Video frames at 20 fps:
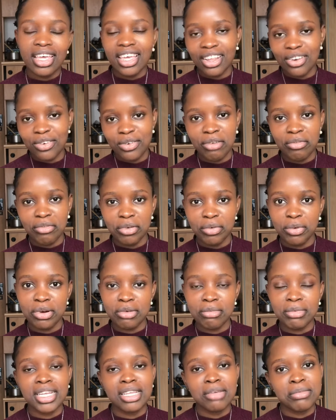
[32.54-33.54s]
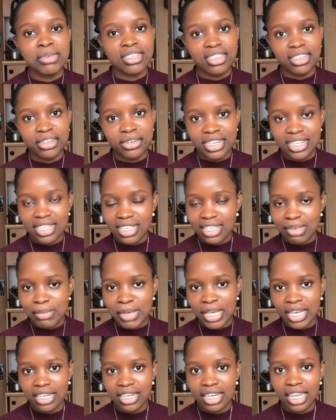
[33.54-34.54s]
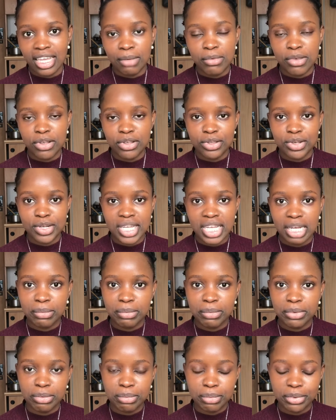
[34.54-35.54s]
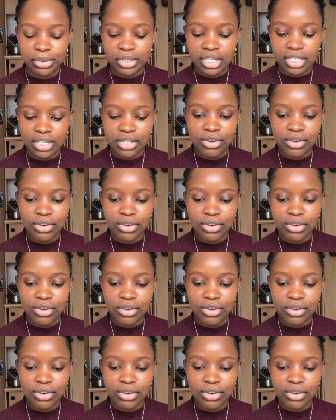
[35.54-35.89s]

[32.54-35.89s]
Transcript: Hello everyone, my name is Dara Simia and I am your study abroad buddy.